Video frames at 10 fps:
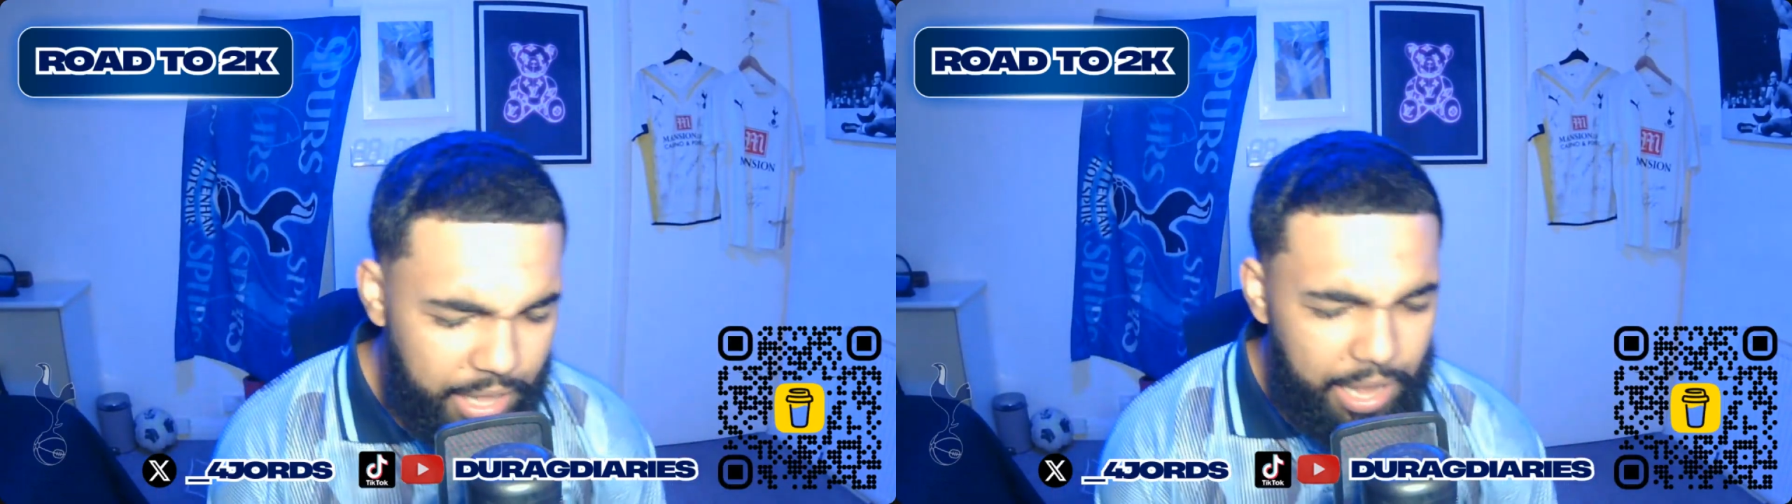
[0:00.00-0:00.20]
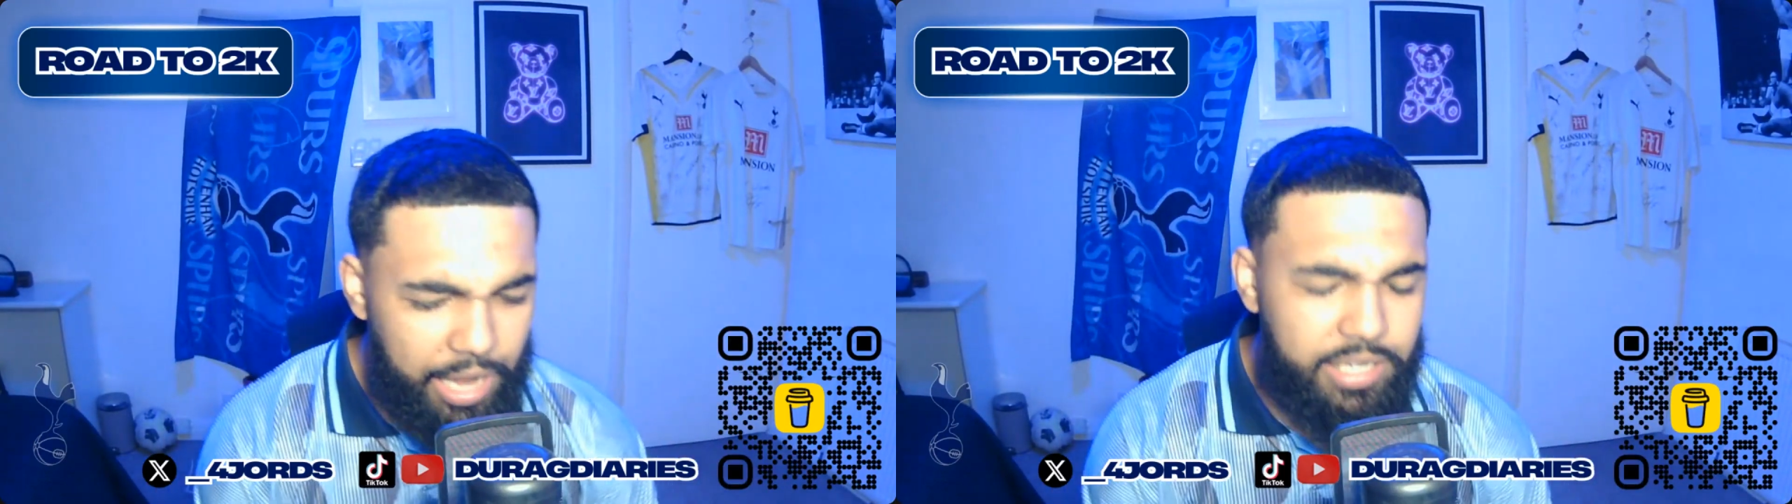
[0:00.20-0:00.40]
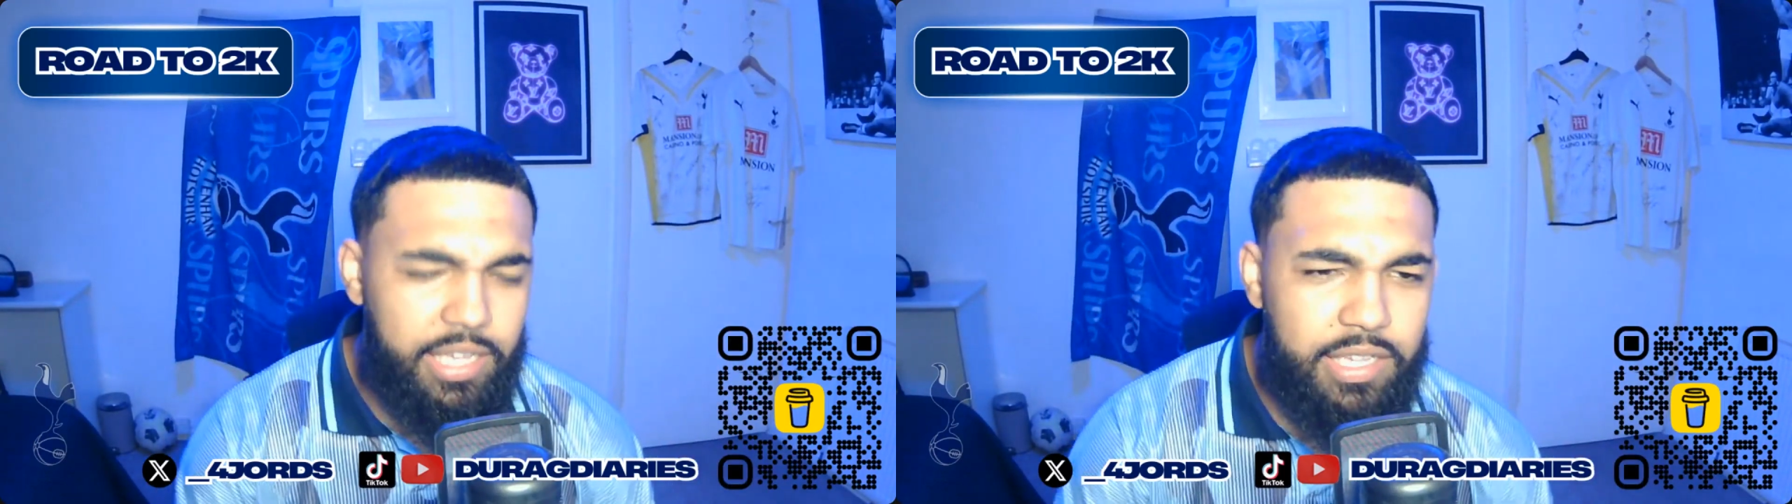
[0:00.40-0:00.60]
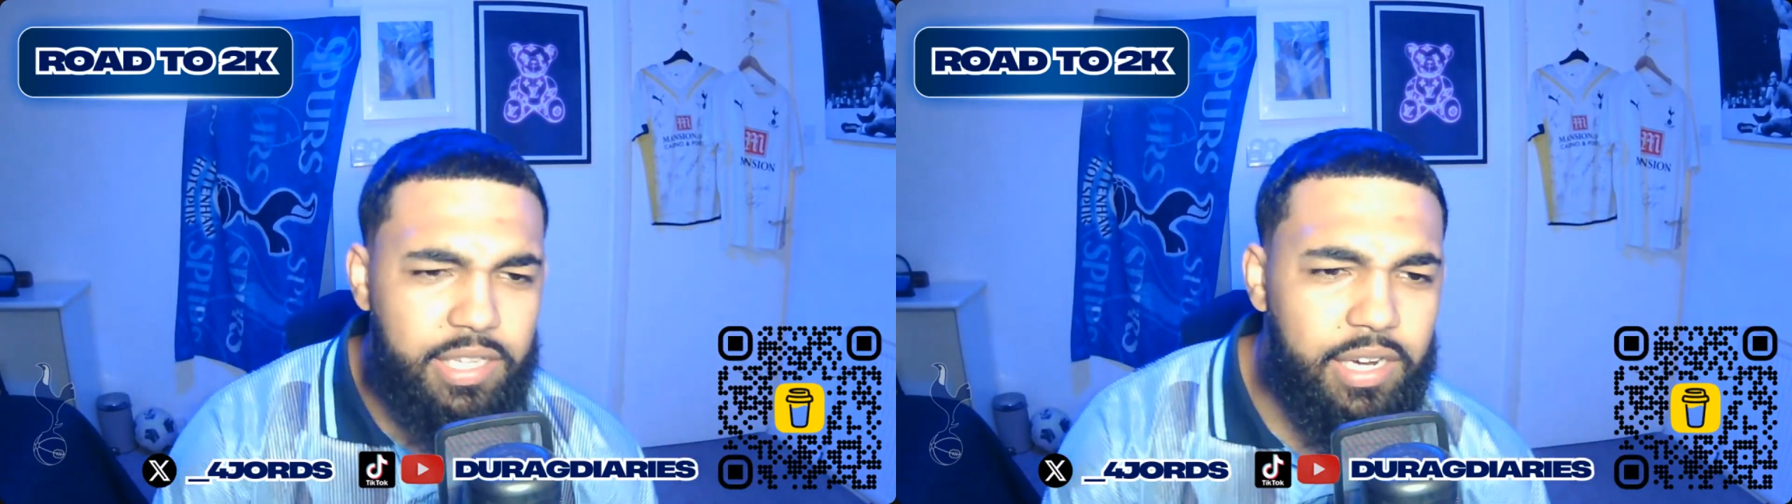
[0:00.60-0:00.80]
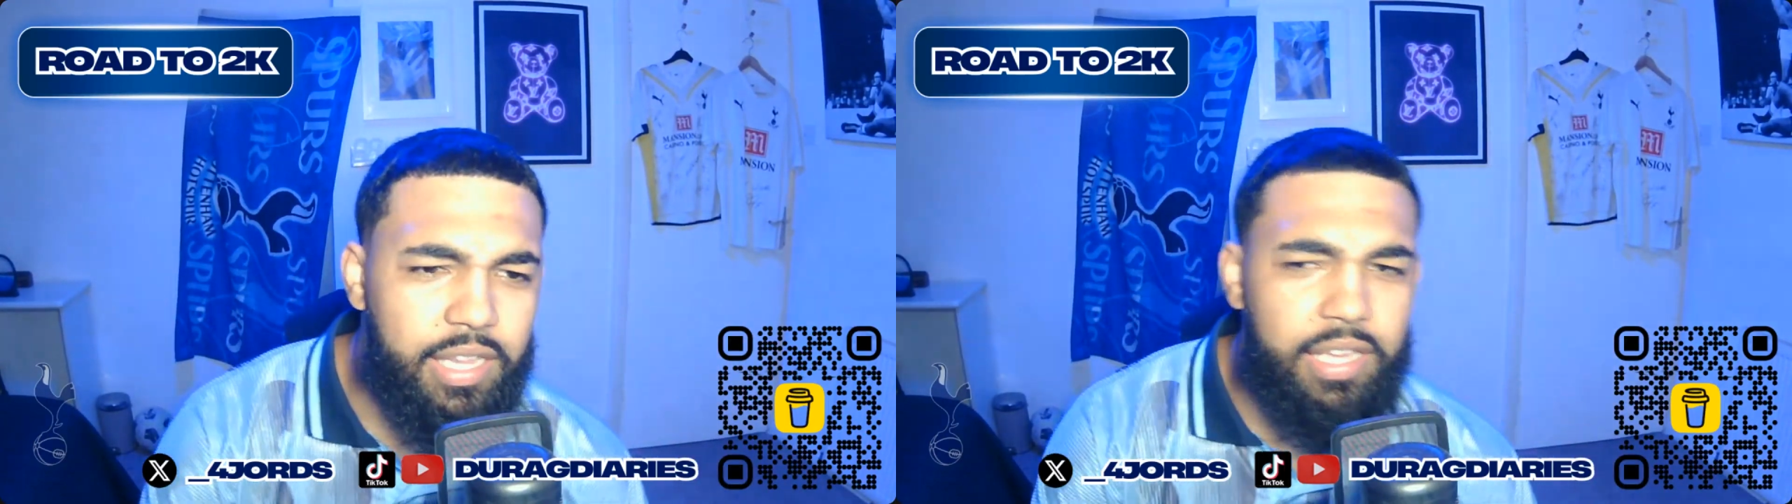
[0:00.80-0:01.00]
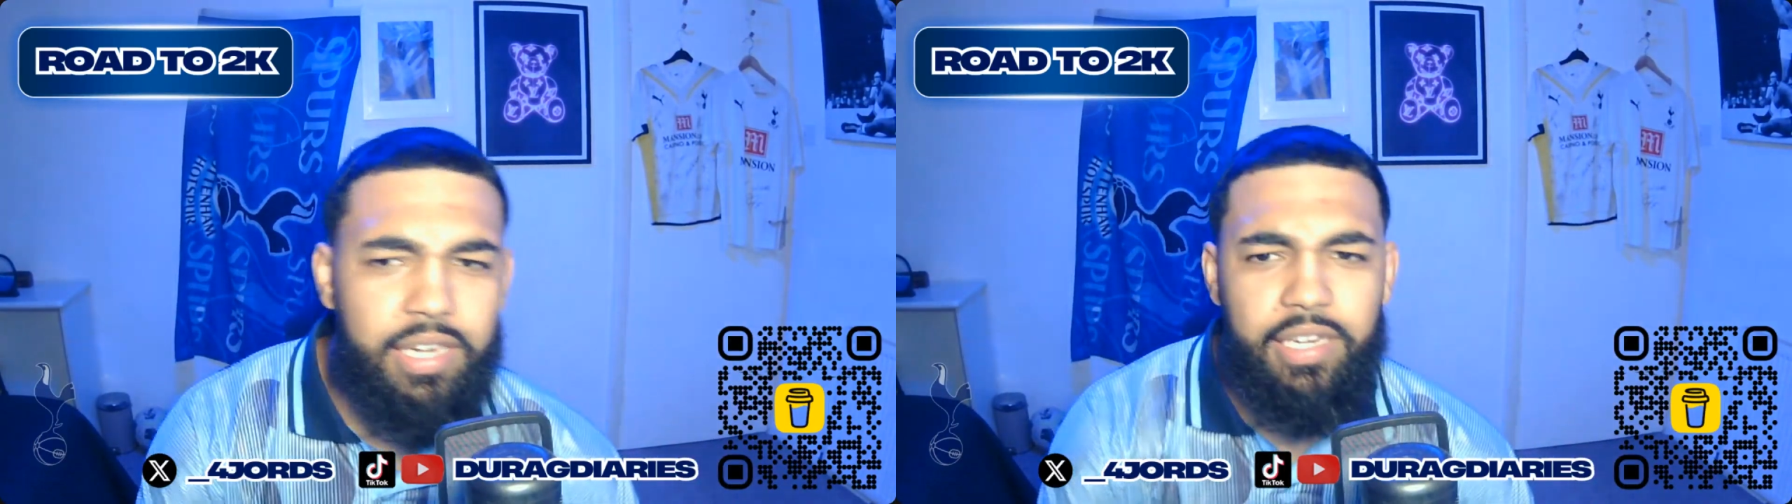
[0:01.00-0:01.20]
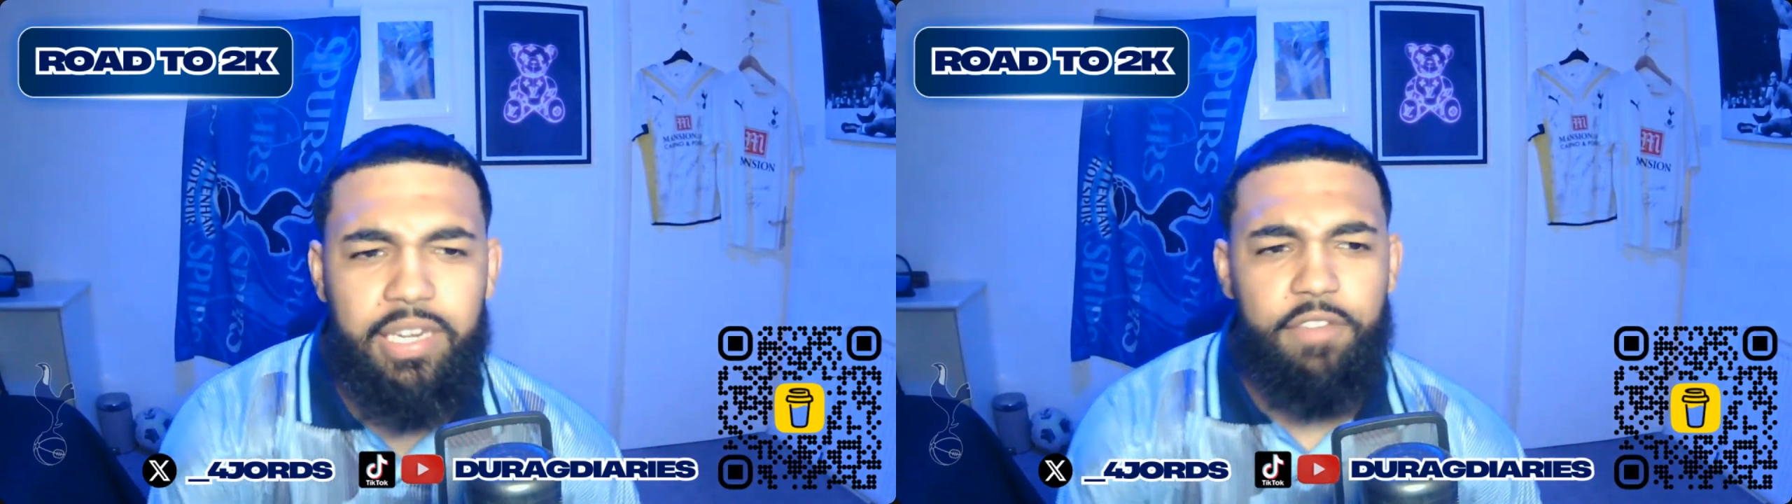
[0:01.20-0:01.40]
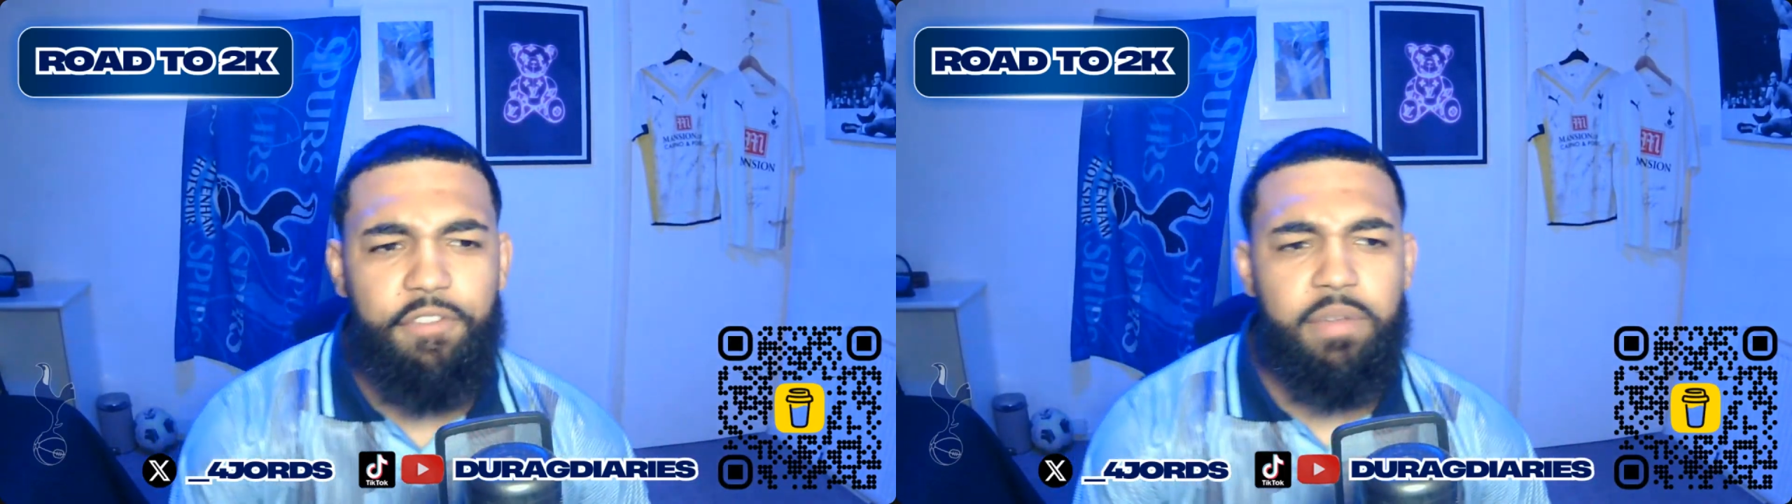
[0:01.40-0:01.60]
had years
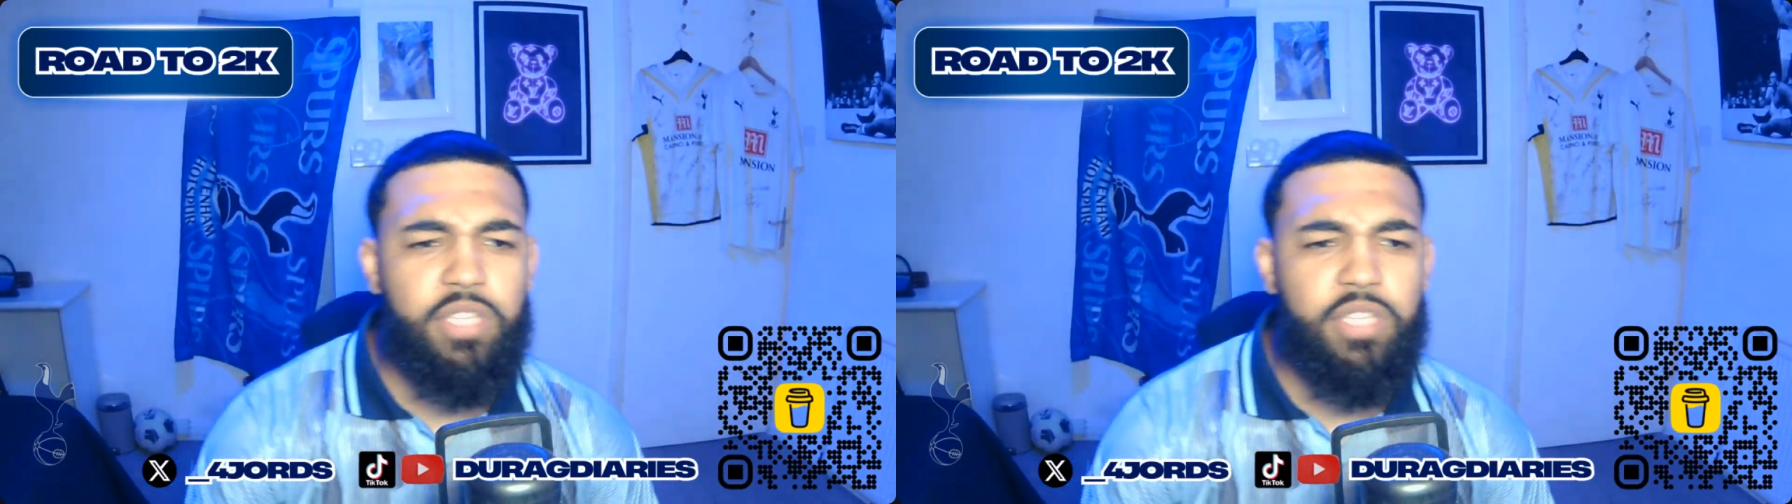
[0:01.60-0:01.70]
underneath him,